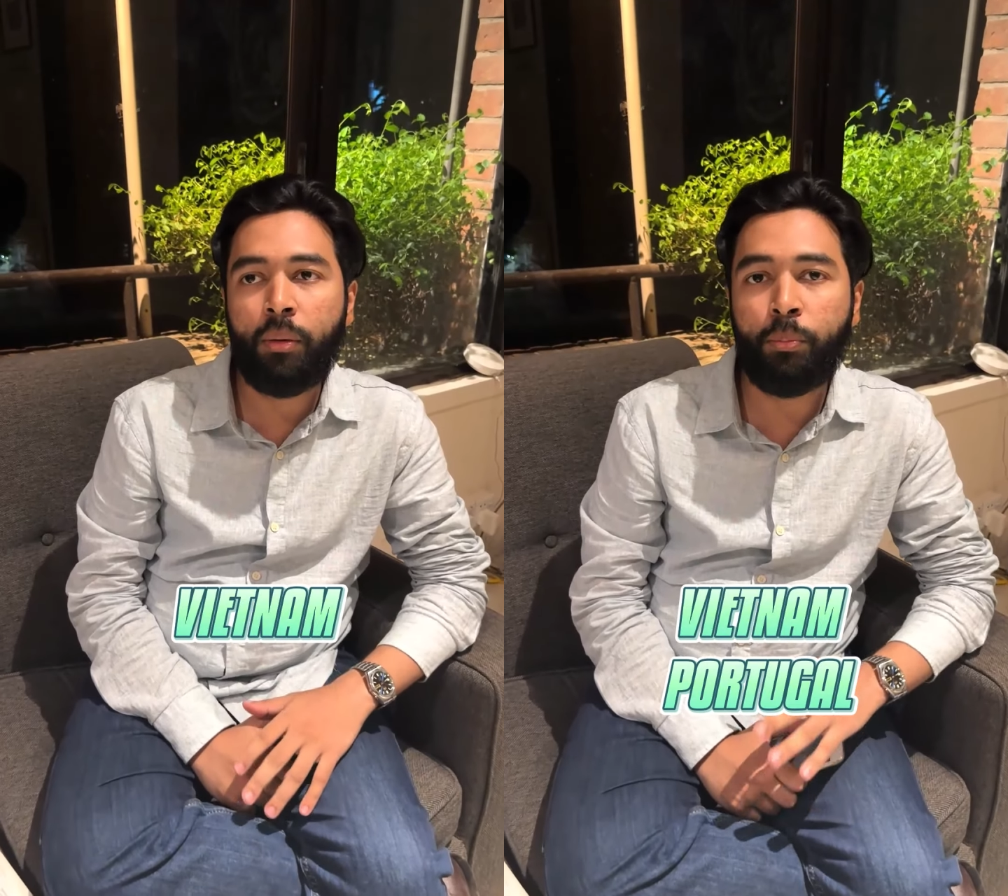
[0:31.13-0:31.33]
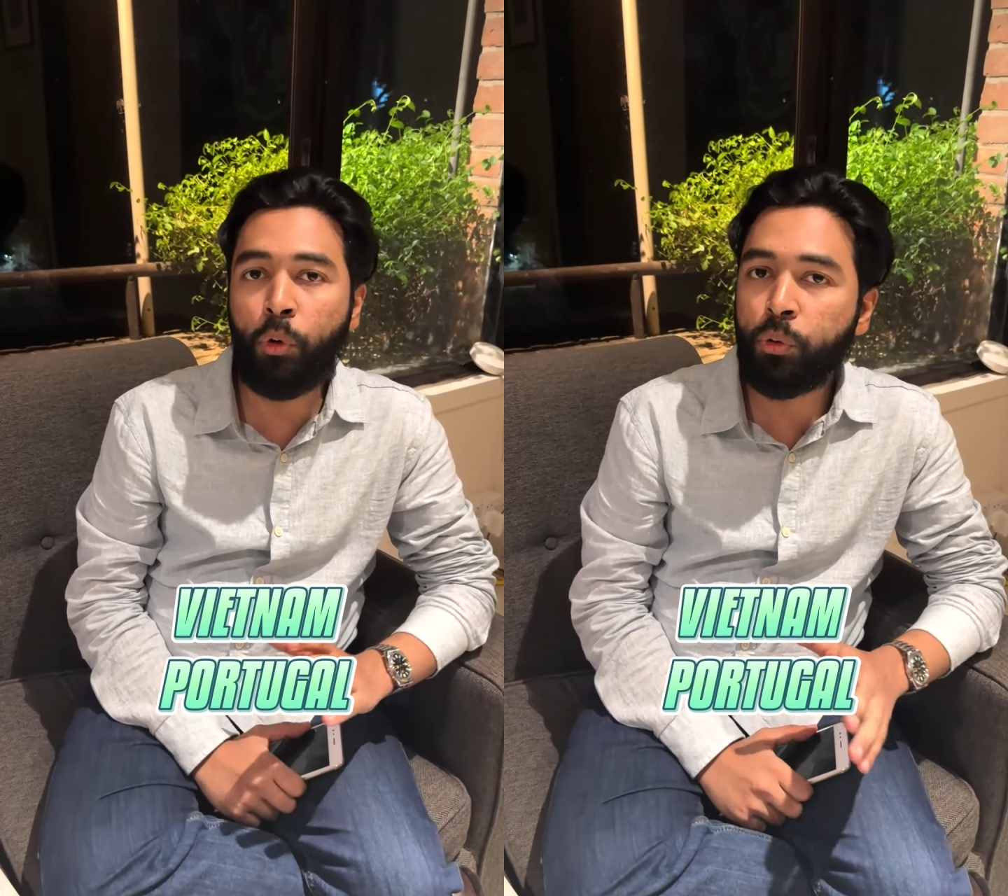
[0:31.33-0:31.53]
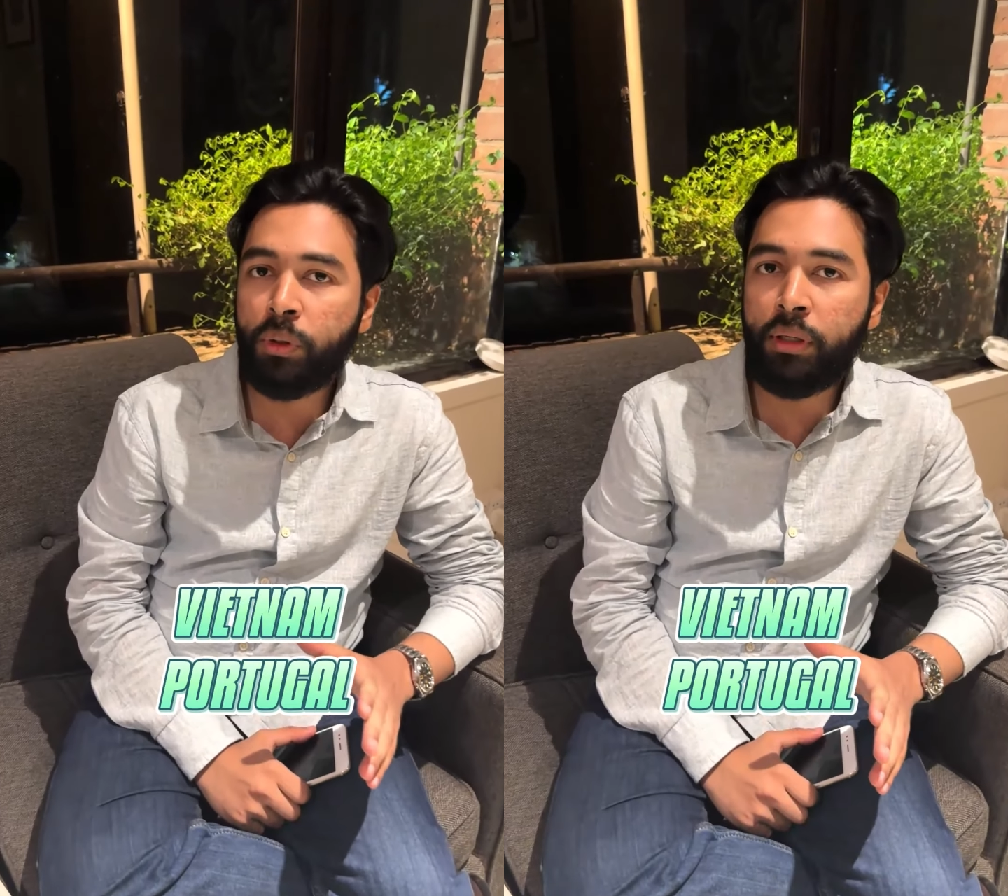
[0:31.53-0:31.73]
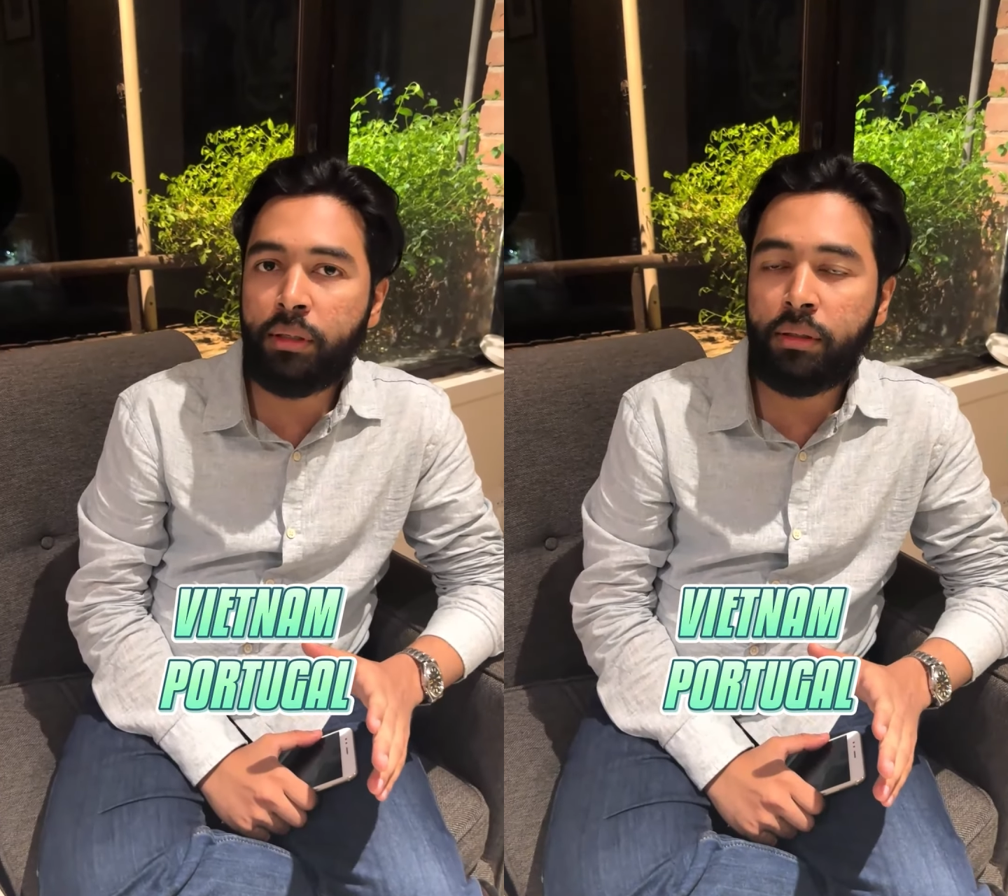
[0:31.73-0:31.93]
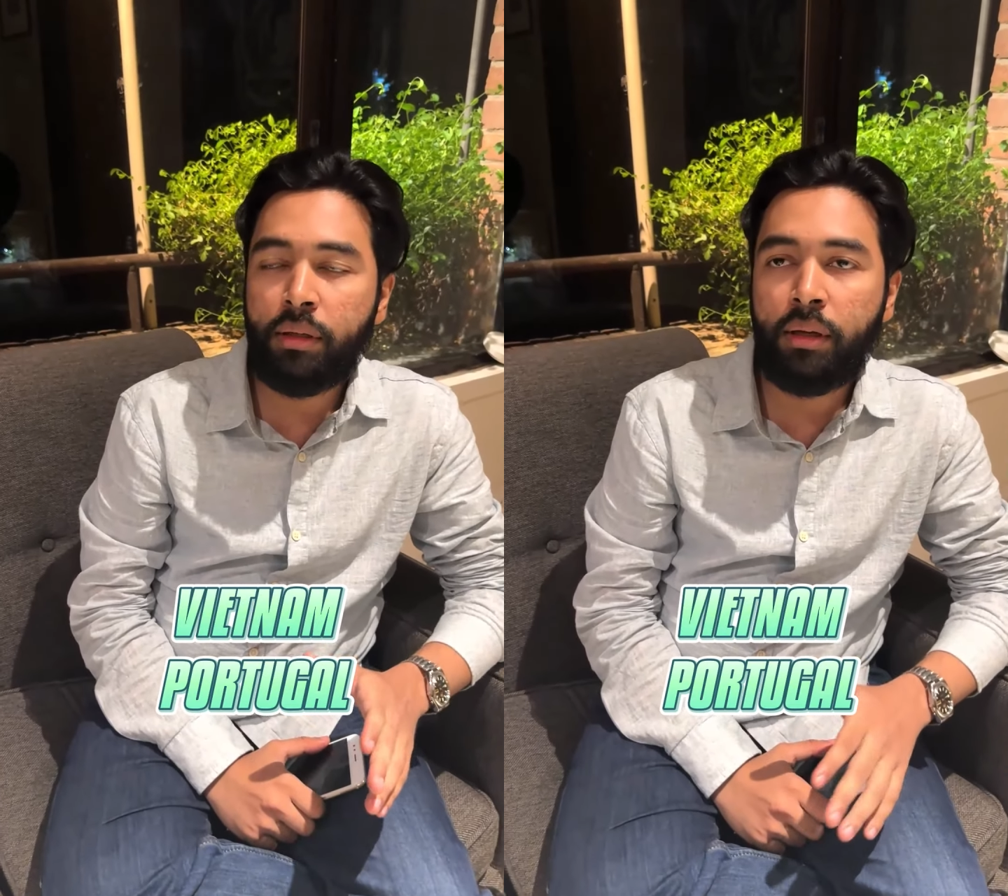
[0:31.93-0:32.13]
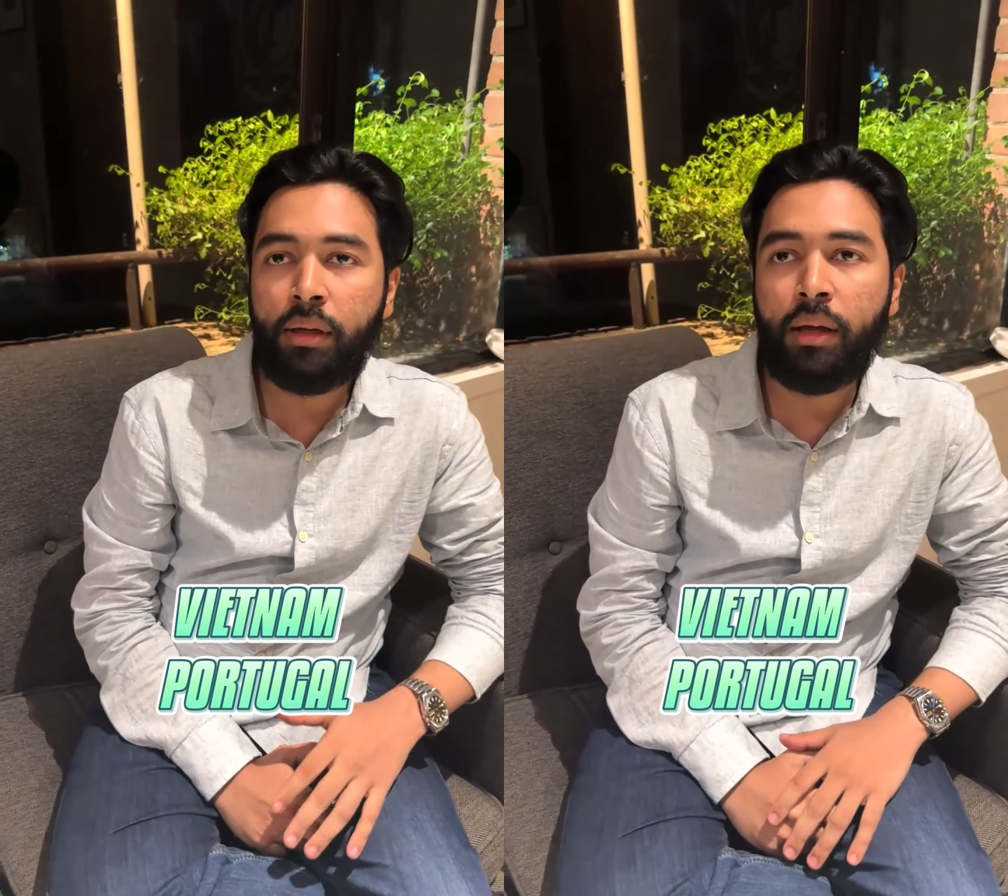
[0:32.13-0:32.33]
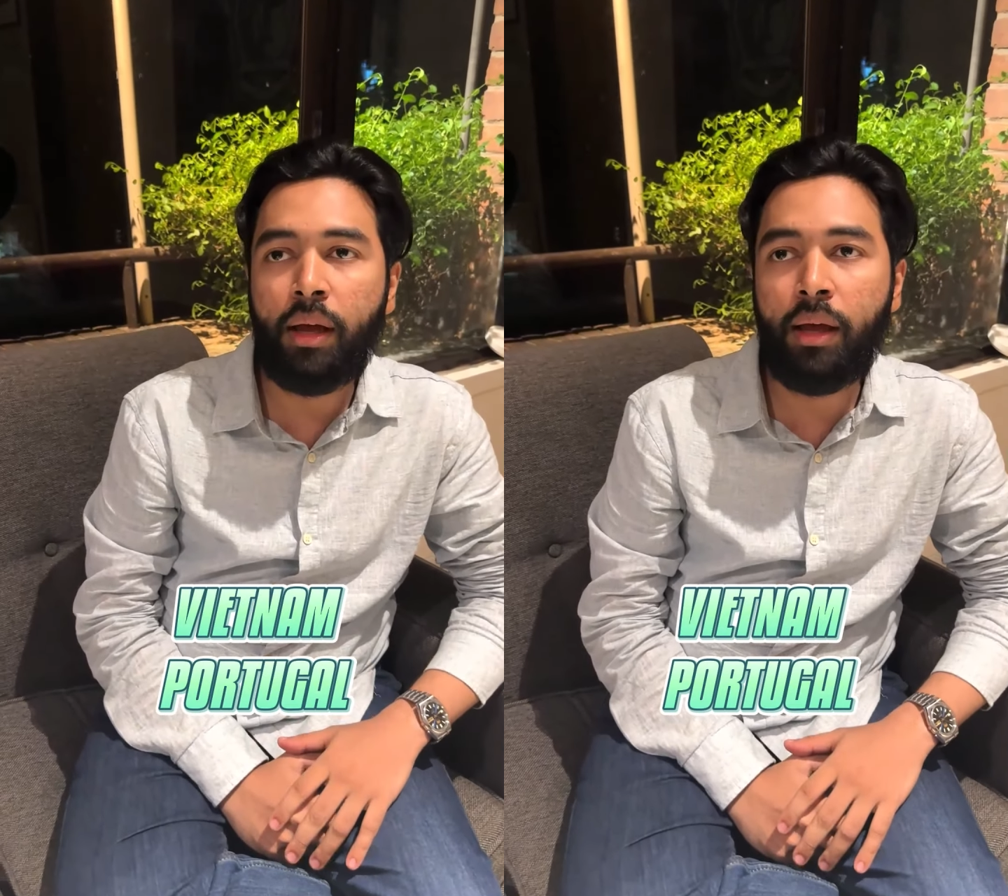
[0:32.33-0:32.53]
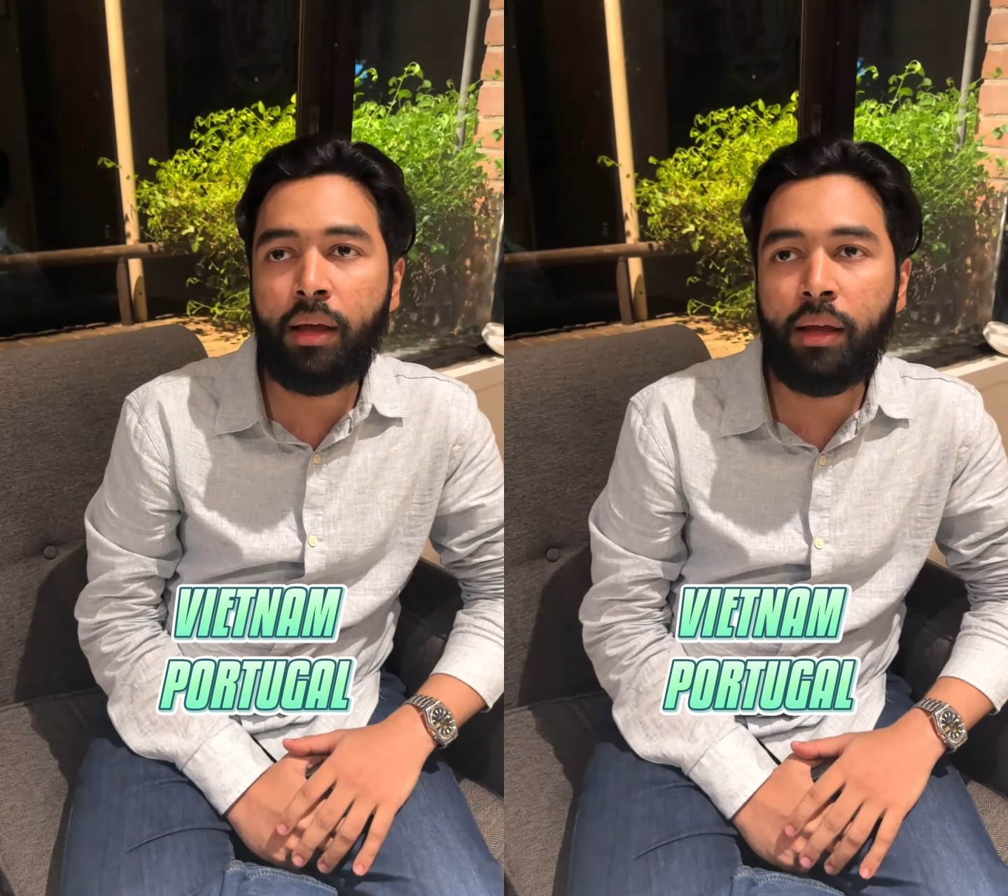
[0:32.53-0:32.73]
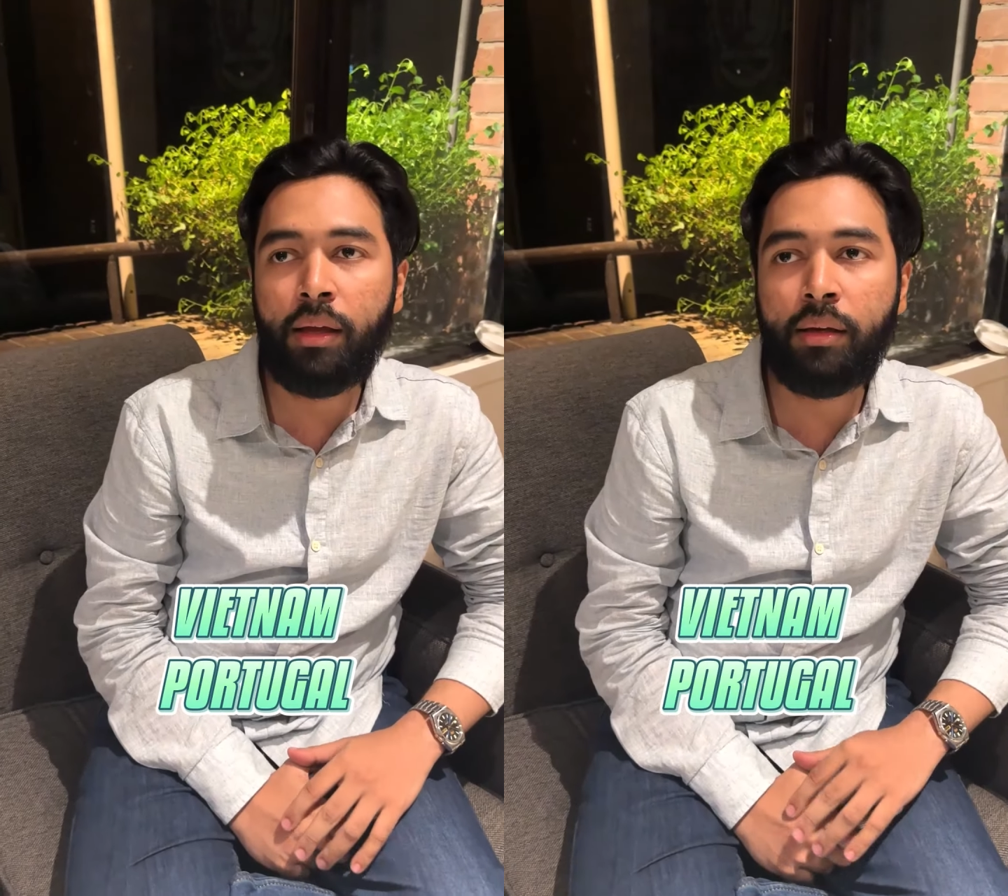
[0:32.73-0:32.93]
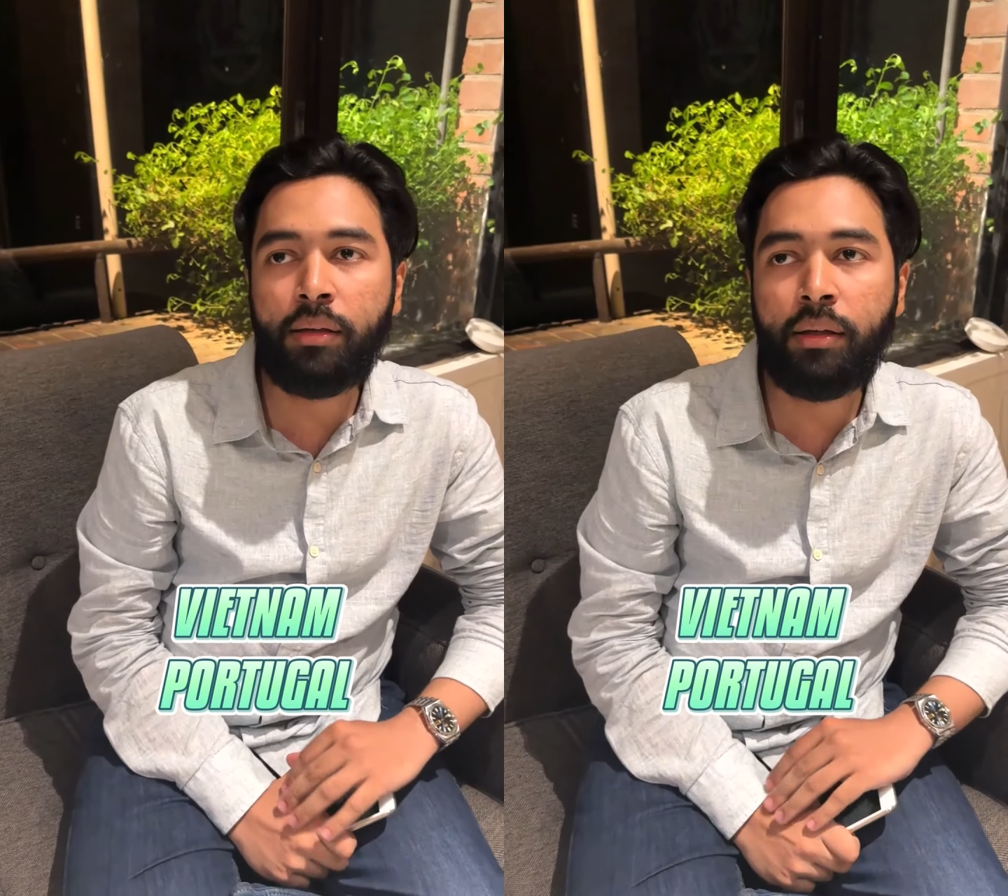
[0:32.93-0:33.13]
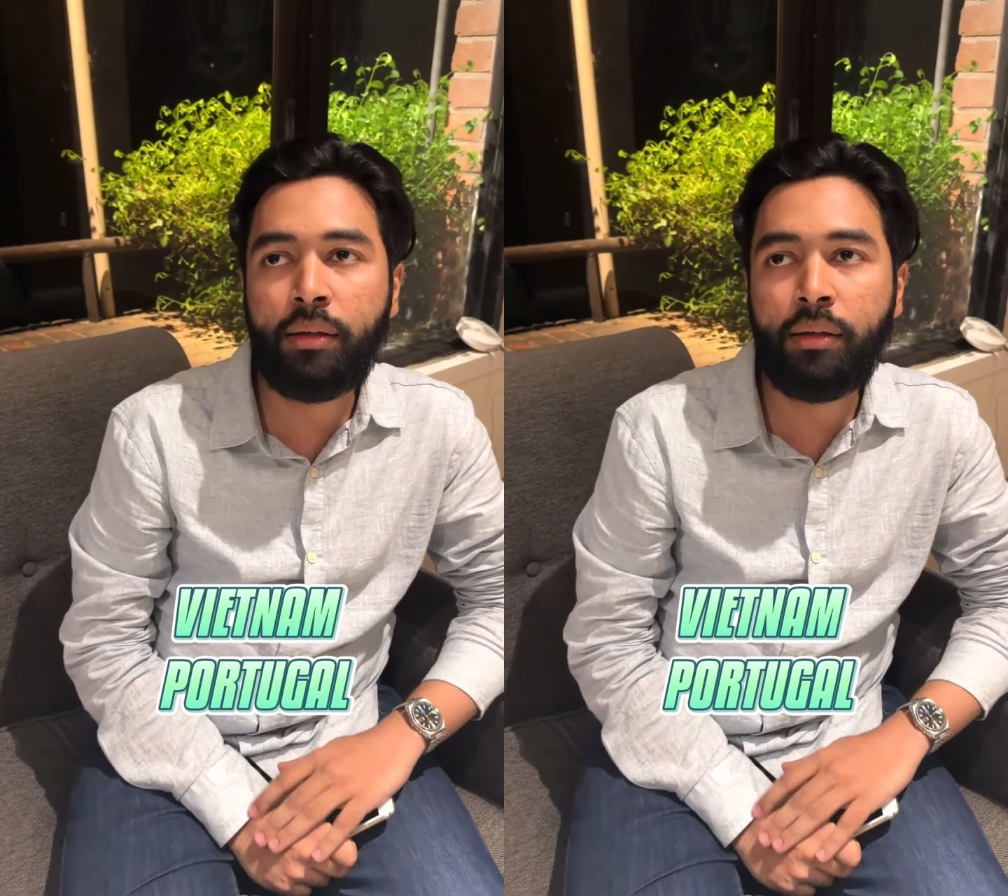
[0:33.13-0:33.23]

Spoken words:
Portugal, and